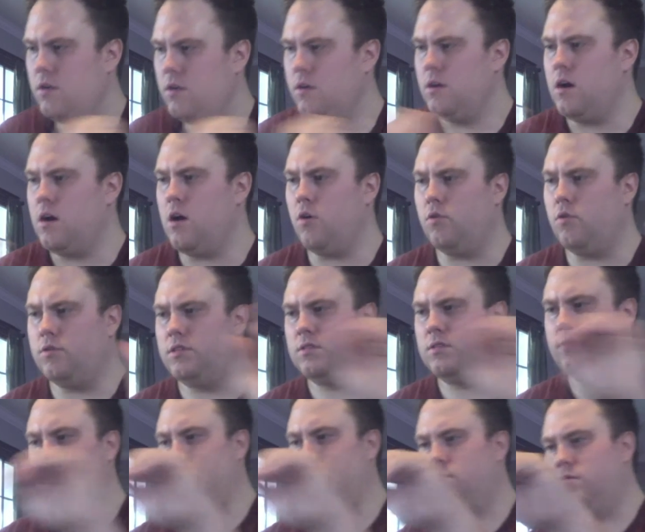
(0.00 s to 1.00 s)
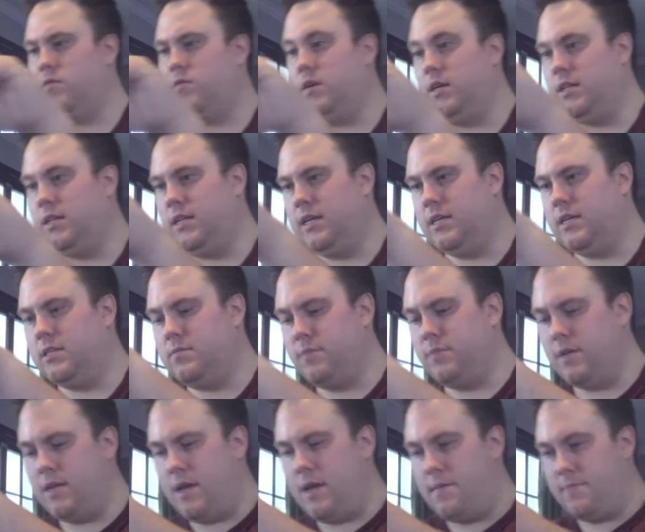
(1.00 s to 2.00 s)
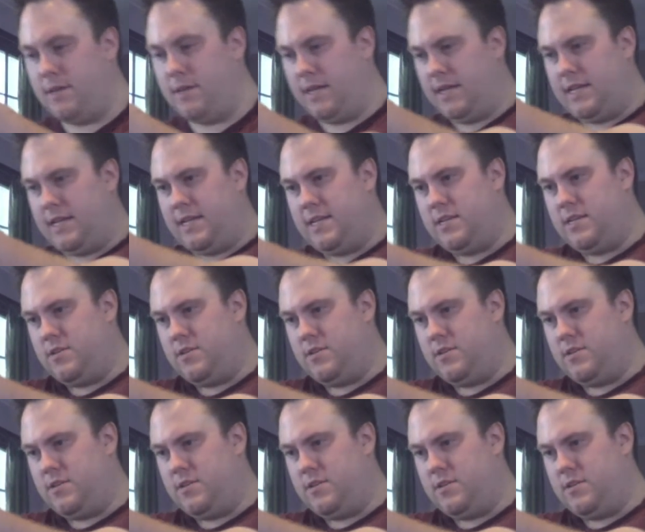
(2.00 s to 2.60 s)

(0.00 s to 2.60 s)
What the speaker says: how old this beer really is, but I'm going to get into